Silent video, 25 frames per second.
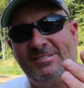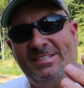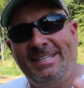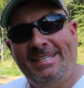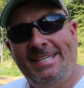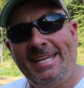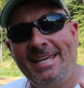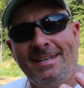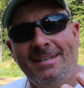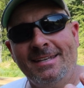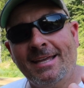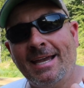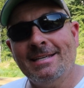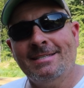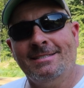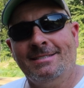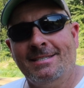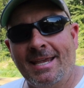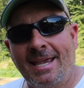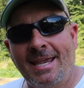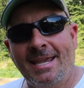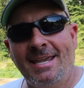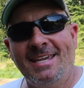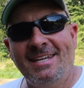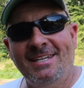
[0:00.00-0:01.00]
Didn't I
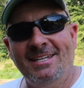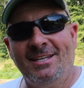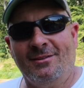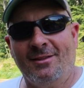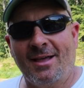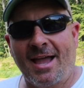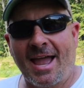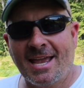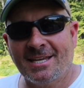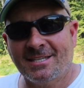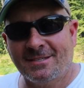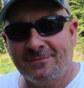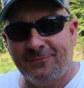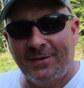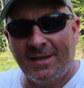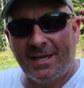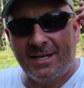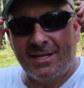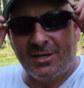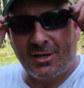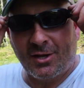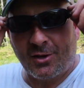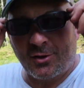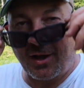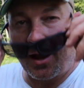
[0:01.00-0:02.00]
say in the last
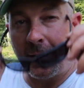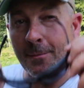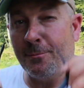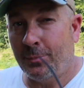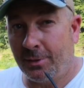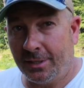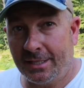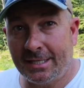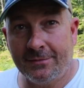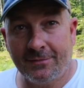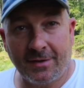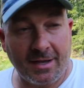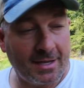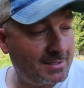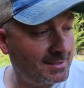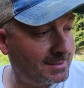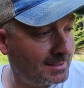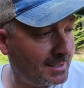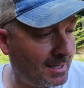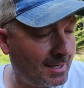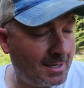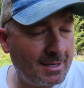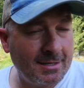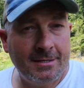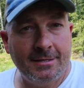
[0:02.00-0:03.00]
video, I believe I
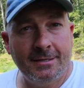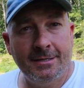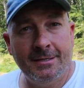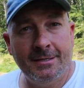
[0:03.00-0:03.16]
said,